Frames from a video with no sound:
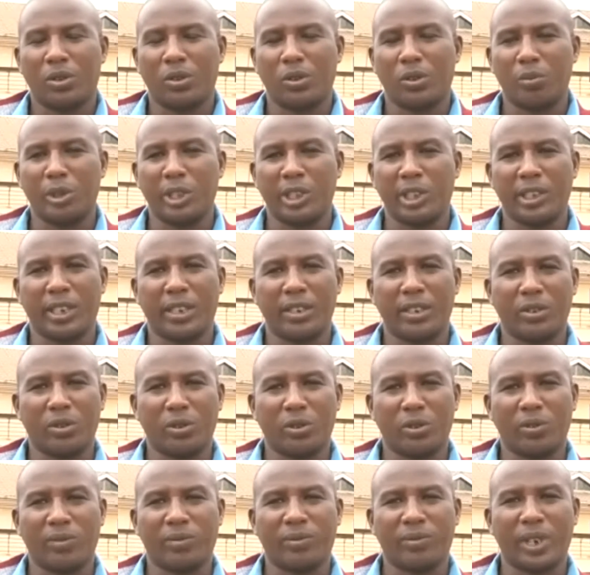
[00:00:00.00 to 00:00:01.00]
So basically
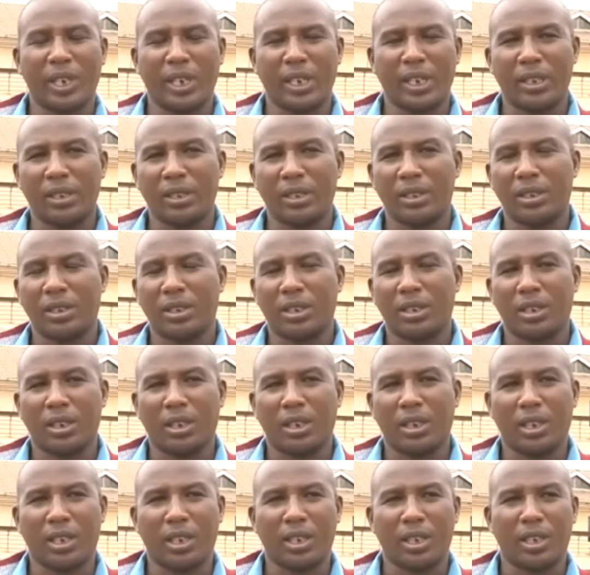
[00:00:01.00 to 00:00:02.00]
so far
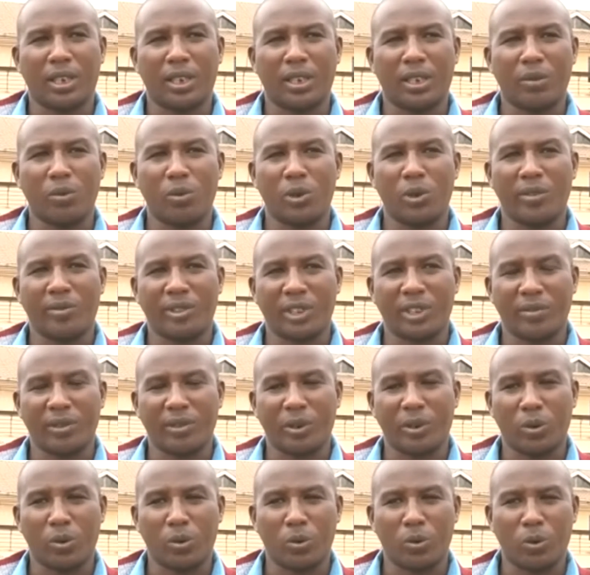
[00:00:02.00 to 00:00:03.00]
uh, we have
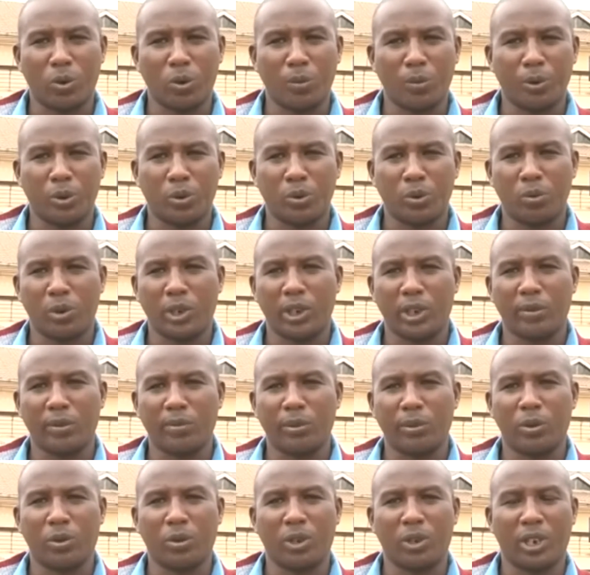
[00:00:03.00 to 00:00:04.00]
several groups who are
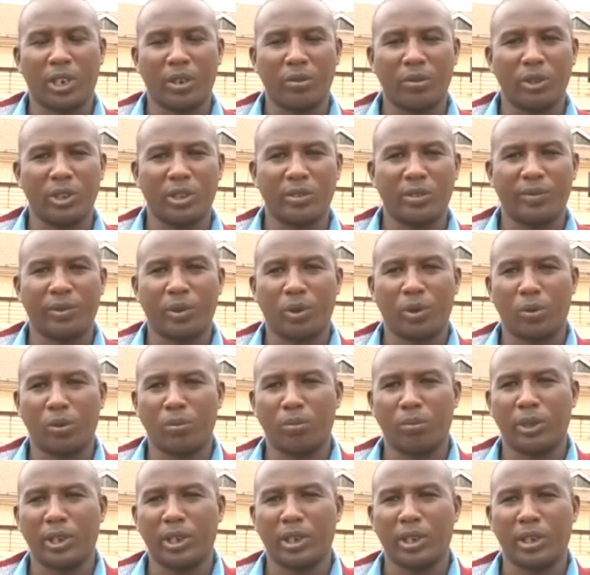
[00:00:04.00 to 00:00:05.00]
able to graduate
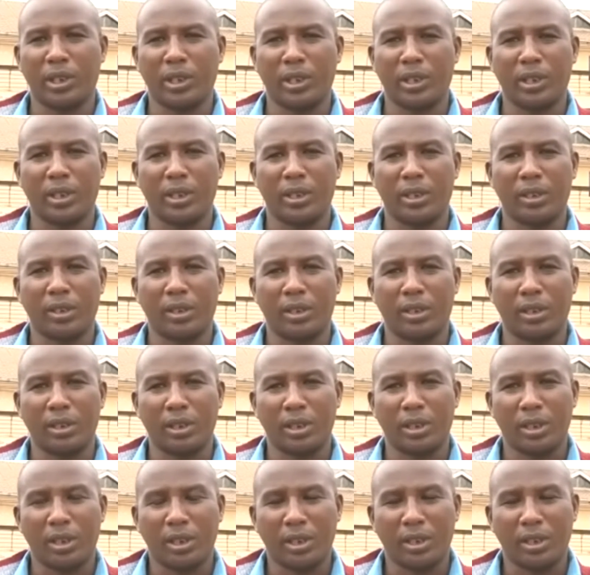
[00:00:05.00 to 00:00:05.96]
from uh,